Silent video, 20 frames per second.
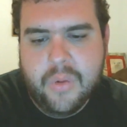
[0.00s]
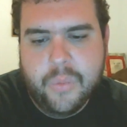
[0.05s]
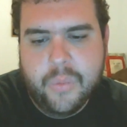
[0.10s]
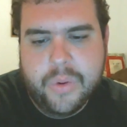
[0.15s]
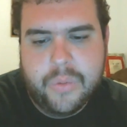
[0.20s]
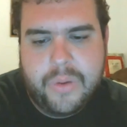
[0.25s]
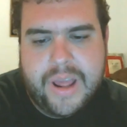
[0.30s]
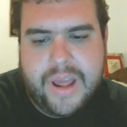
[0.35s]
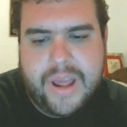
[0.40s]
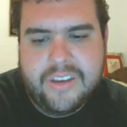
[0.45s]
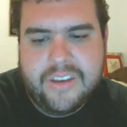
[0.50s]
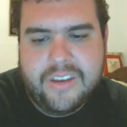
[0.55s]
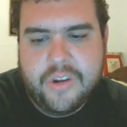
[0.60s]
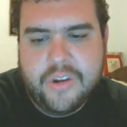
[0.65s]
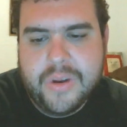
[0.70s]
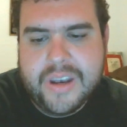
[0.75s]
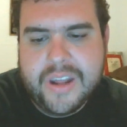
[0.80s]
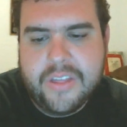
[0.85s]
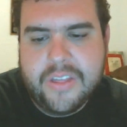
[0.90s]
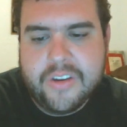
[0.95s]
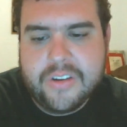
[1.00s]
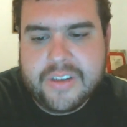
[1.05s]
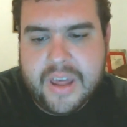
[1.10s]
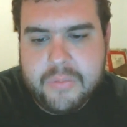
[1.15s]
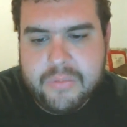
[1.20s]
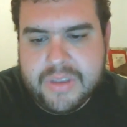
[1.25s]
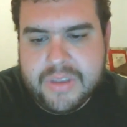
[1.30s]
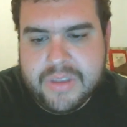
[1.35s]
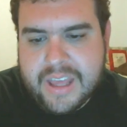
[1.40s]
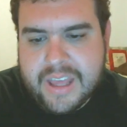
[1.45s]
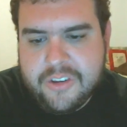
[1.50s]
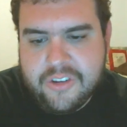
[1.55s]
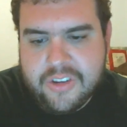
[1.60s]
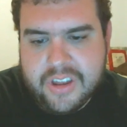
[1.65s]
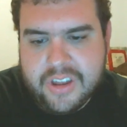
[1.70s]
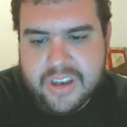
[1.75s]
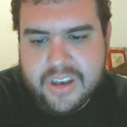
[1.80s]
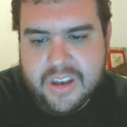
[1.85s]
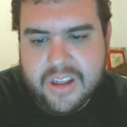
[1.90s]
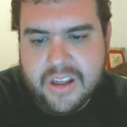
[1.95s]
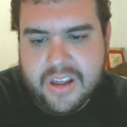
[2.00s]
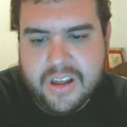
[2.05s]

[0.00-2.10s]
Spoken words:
We ran into another temptation.